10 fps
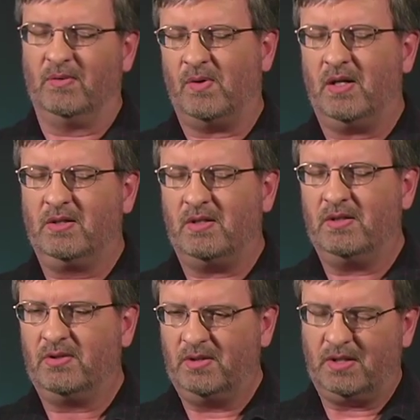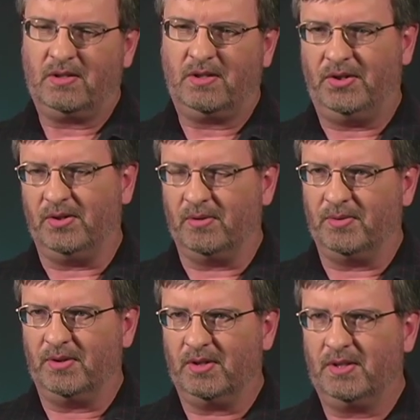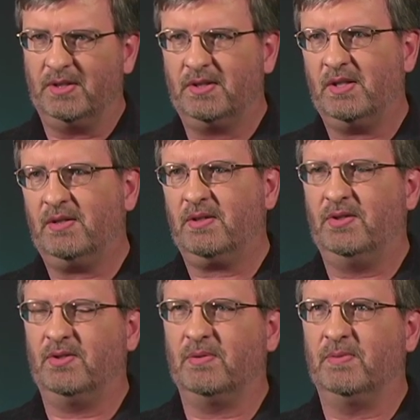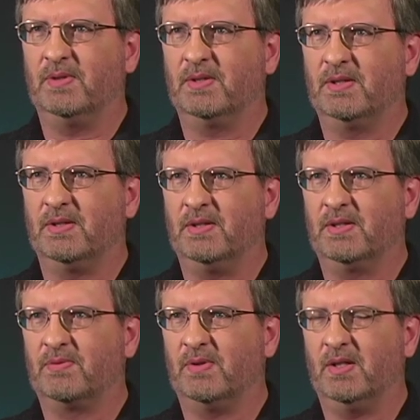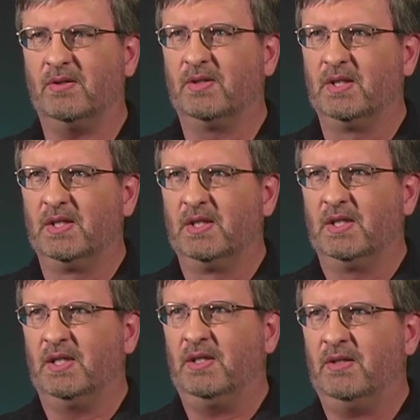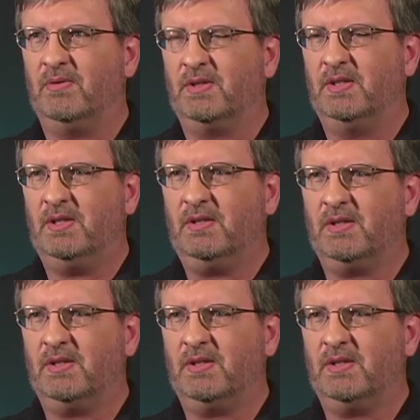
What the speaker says: walked on to another cube. We looked in this other cube on this row, and there was another